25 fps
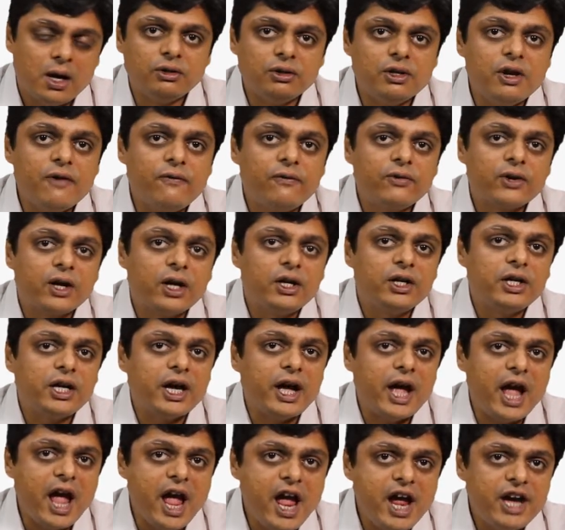different
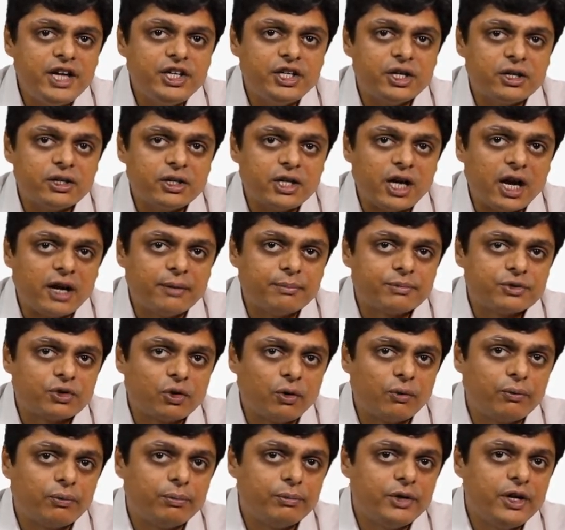8 types
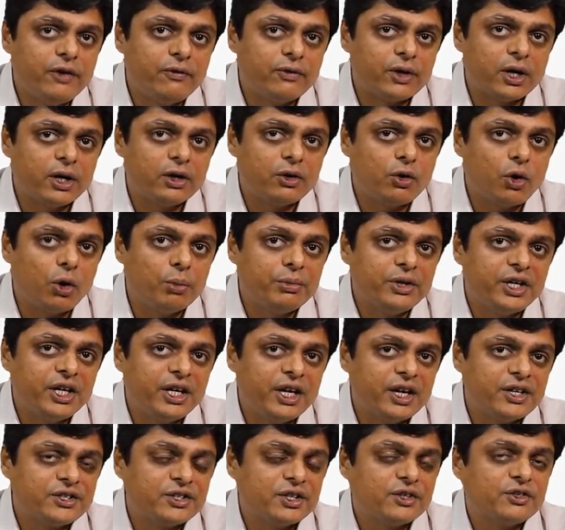of different
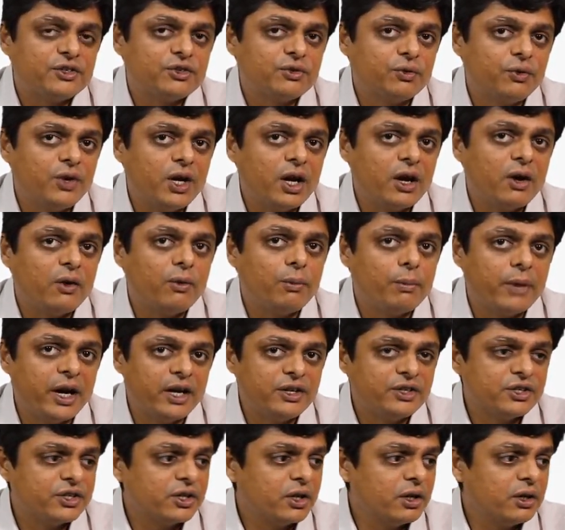communications we have
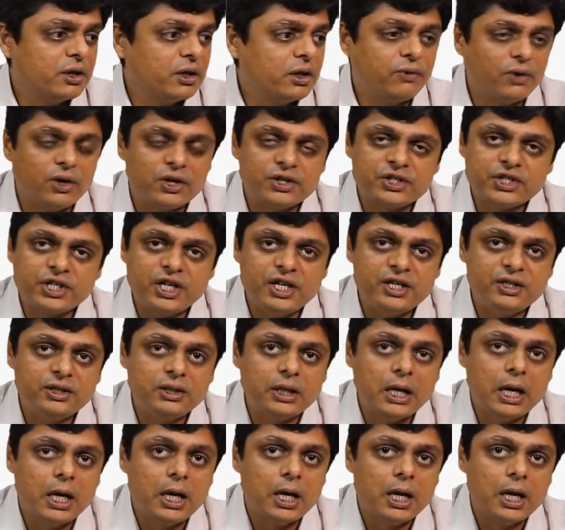mentioned. First is